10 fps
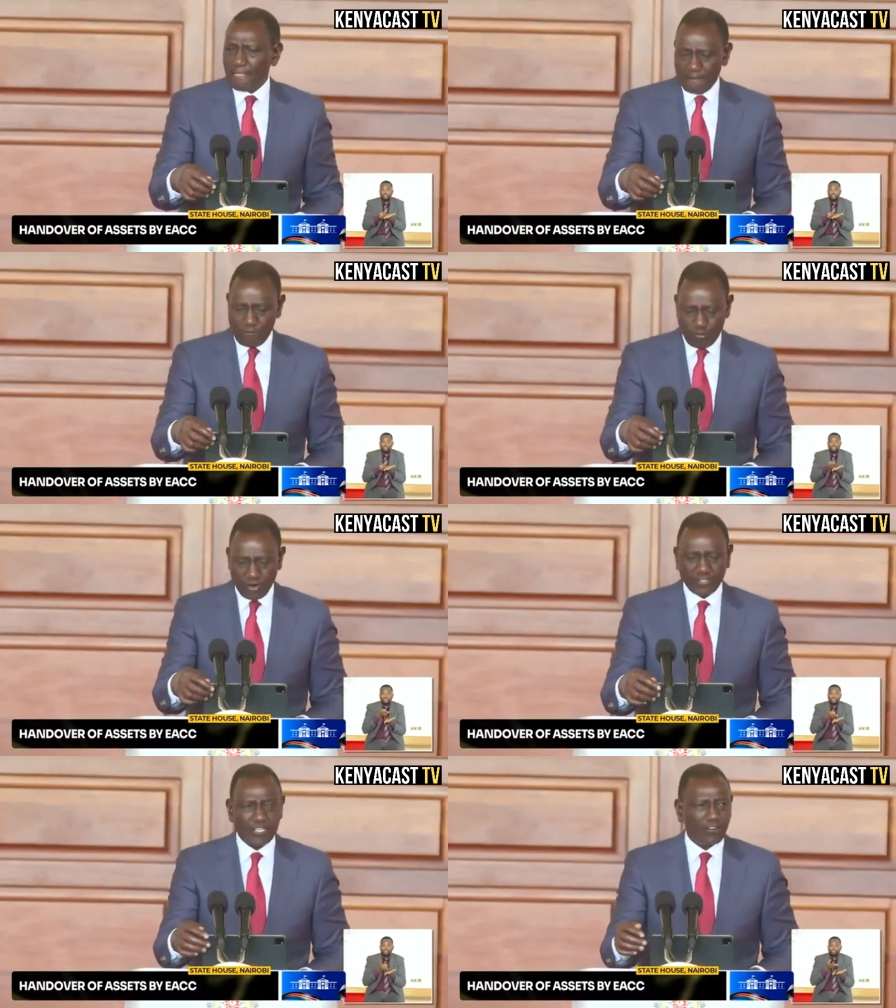
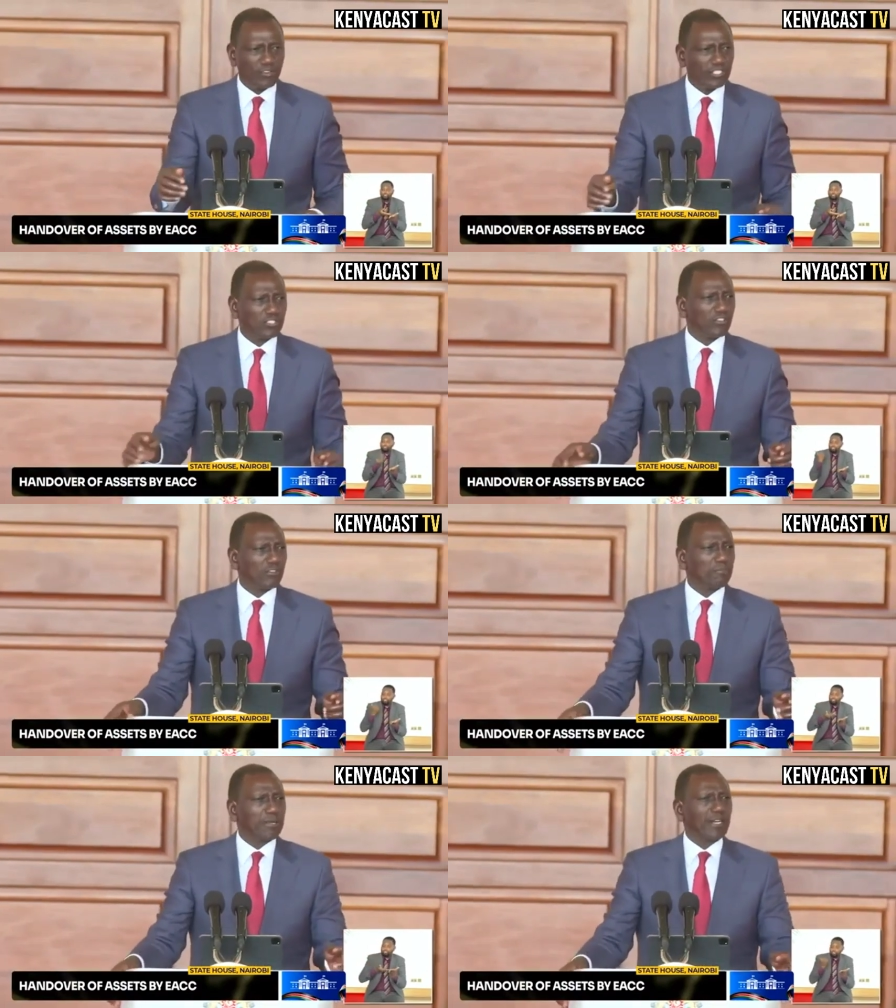what the original
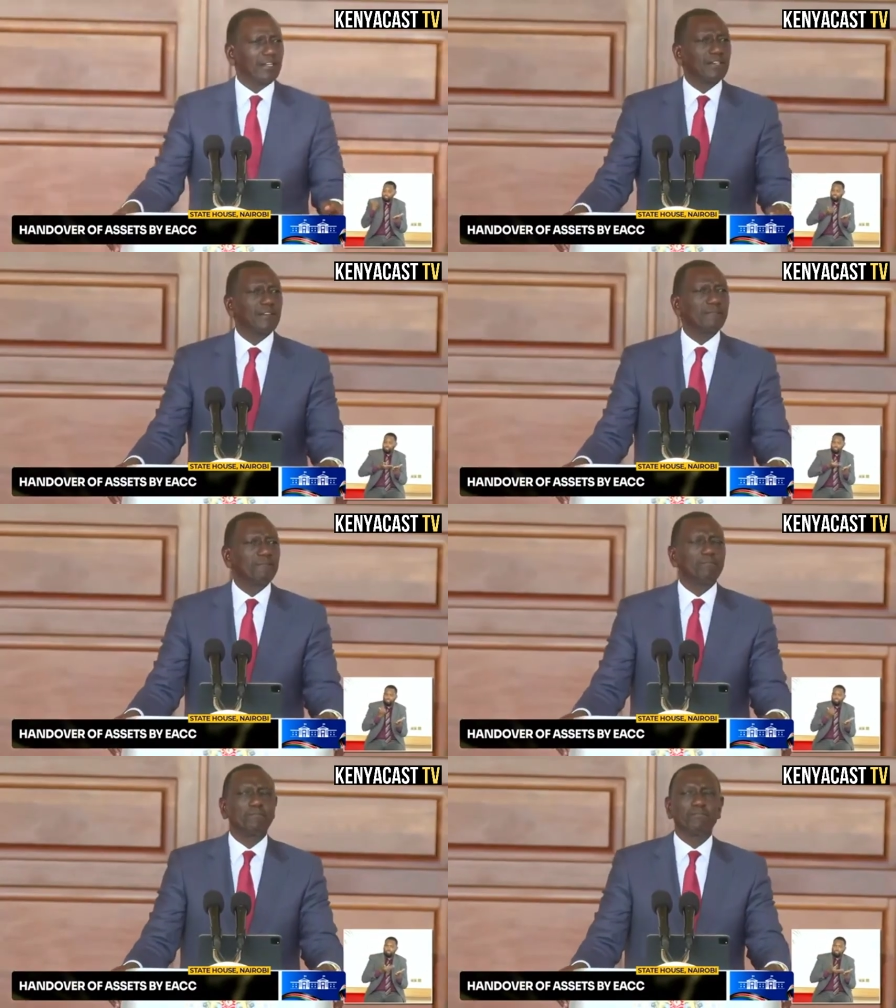bill
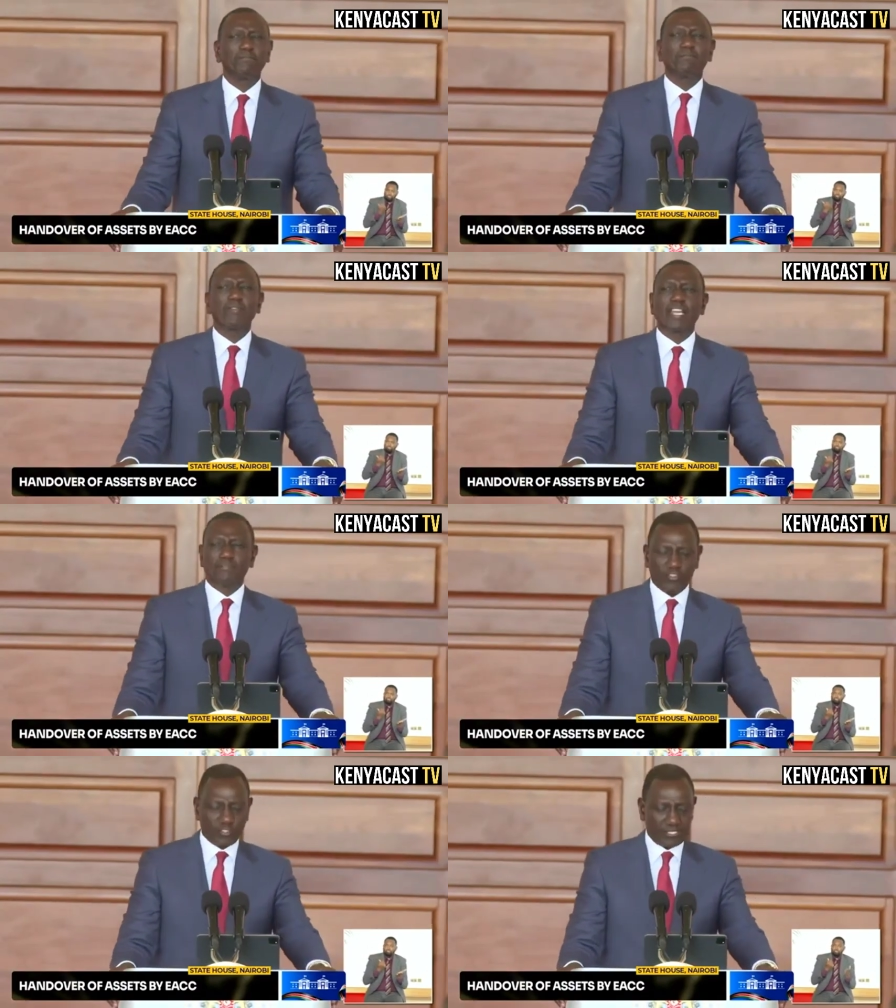
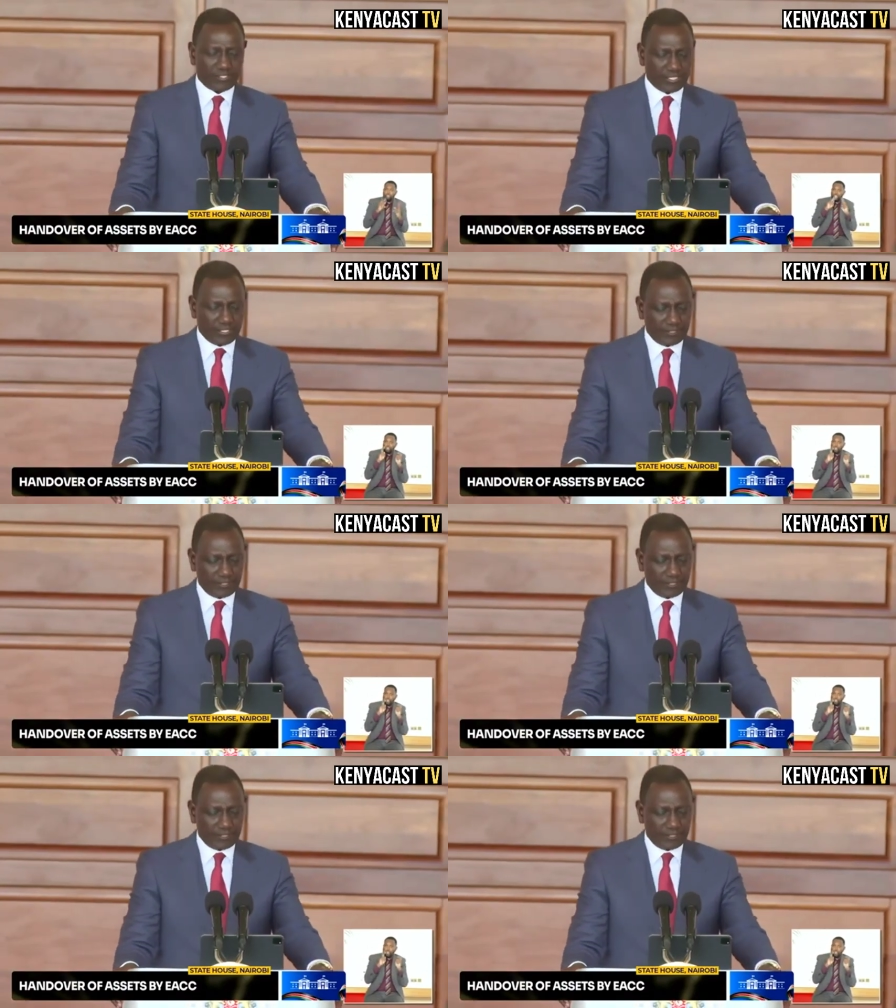envisaged.